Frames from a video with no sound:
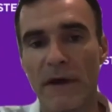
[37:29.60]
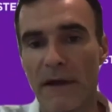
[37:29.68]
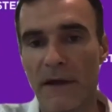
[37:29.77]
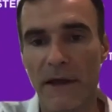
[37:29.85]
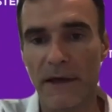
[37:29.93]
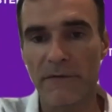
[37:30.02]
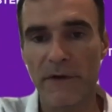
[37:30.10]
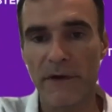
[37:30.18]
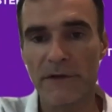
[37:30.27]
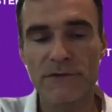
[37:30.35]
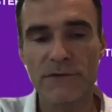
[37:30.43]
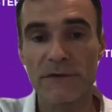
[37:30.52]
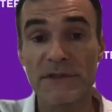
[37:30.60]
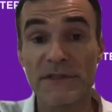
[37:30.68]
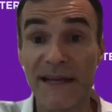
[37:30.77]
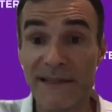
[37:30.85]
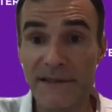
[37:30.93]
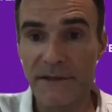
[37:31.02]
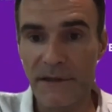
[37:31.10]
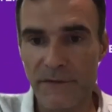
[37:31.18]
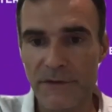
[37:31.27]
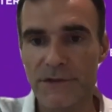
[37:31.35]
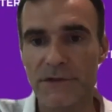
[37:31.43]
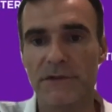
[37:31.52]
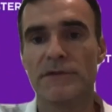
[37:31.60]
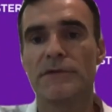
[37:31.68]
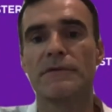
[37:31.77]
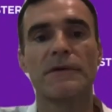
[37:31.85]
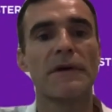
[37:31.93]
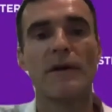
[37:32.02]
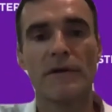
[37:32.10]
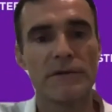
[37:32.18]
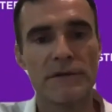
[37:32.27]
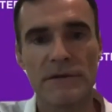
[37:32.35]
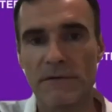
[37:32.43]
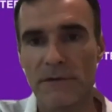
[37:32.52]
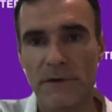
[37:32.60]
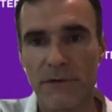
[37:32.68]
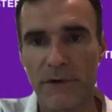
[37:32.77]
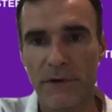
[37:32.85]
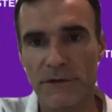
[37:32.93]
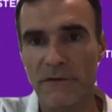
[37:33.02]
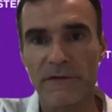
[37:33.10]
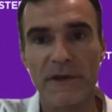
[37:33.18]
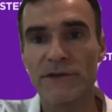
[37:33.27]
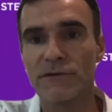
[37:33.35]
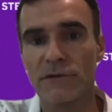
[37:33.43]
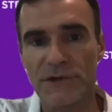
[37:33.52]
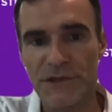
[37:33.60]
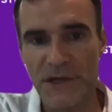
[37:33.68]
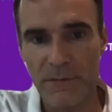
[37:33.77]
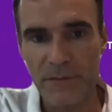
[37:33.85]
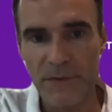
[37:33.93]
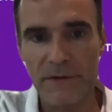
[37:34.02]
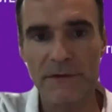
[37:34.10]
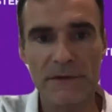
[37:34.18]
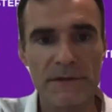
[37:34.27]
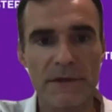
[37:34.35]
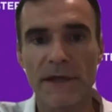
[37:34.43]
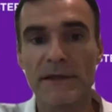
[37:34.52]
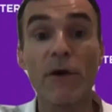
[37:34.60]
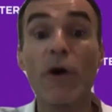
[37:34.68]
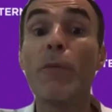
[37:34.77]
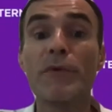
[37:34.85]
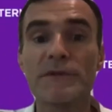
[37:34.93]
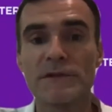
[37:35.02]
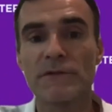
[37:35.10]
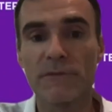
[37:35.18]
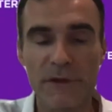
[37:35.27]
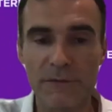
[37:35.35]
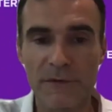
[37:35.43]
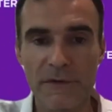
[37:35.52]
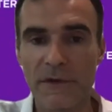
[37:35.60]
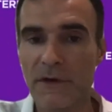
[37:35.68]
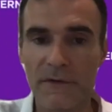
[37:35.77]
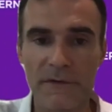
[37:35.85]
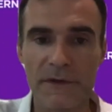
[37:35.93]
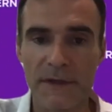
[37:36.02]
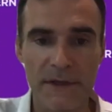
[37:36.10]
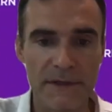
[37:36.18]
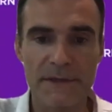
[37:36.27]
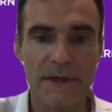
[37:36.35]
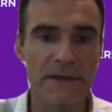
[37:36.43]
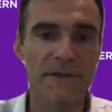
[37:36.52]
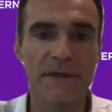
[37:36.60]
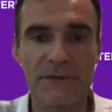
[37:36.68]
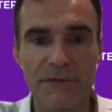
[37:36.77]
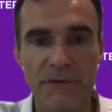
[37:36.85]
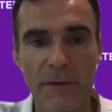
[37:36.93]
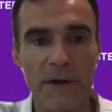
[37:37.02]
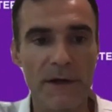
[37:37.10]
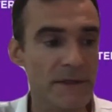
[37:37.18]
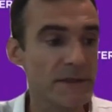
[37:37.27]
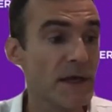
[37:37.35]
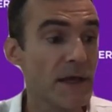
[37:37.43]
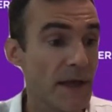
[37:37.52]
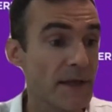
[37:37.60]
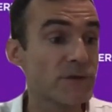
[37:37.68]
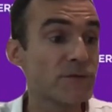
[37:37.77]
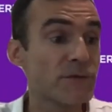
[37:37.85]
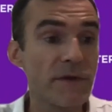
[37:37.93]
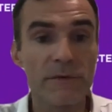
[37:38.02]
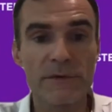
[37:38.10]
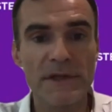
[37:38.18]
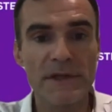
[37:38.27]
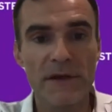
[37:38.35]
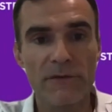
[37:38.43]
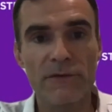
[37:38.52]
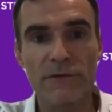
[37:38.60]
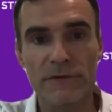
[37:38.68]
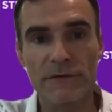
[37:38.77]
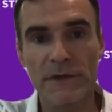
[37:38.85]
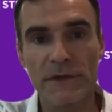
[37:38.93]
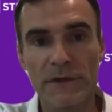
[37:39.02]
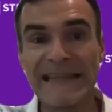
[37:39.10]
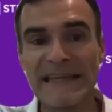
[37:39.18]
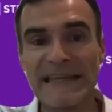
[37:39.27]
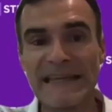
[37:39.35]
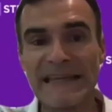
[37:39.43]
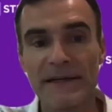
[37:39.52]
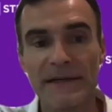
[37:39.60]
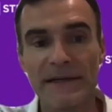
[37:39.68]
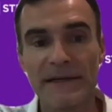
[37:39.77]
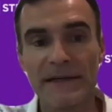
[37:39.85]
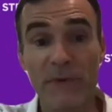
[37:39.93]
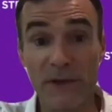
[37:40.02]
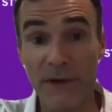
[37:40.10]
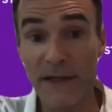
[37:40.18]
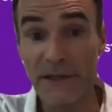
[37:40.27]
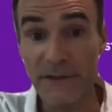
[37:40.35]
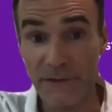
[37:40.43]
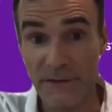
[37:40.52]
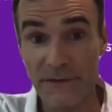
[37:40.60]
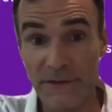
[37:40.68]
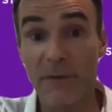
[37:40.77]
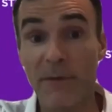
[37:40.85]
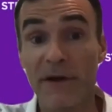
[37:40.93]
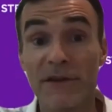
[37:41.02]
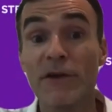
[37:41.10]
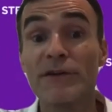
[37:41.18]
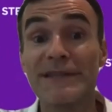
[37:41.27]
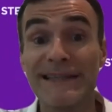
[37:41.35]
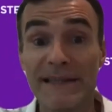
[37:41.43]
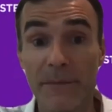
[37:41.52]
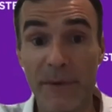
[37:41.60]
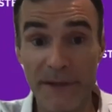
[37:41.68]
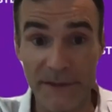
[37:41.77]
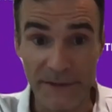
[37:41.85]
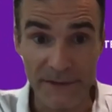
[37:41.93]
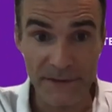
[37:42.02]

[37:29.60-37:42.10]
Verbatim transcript: like very strong state intervention, creation of national champions, like the opposite of what we think of it as, as, as free markets. And together with that, of course, in, uh, regulators that were not independent.